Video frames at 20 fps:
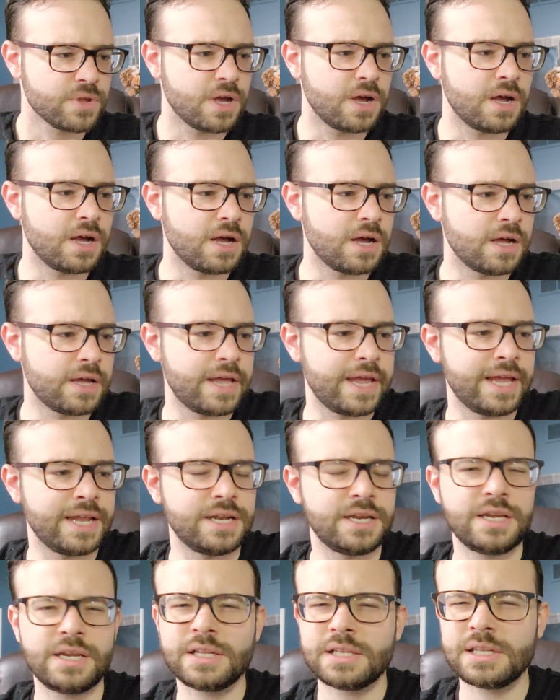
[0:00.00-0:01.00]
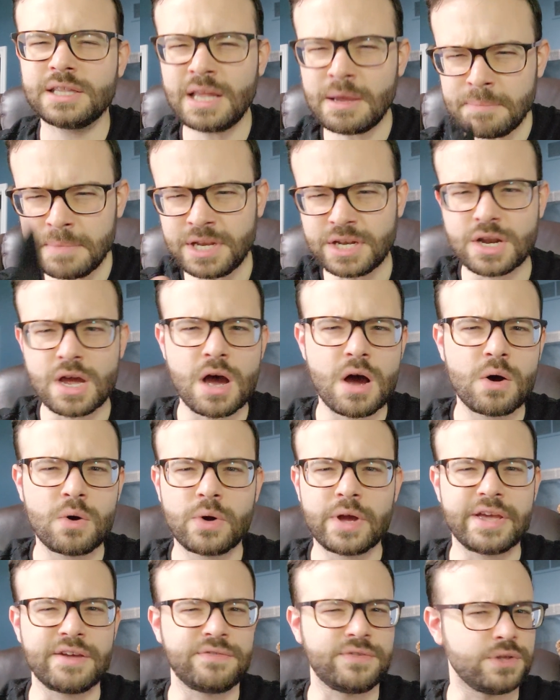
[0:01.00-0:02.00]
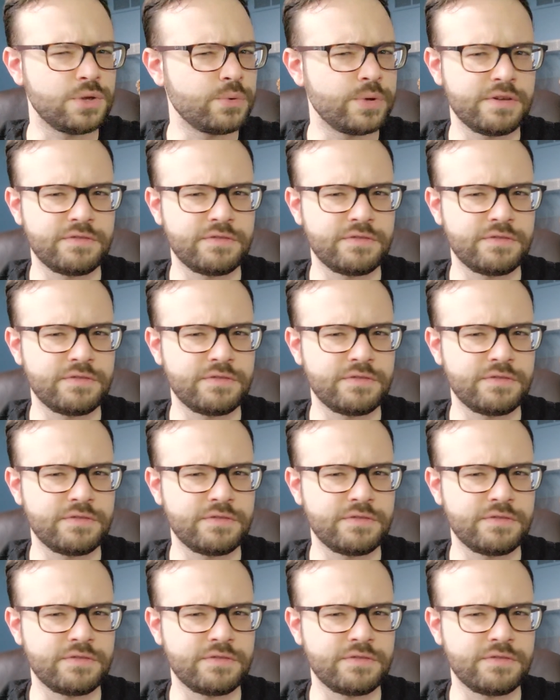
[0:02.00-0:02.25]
And let me know if you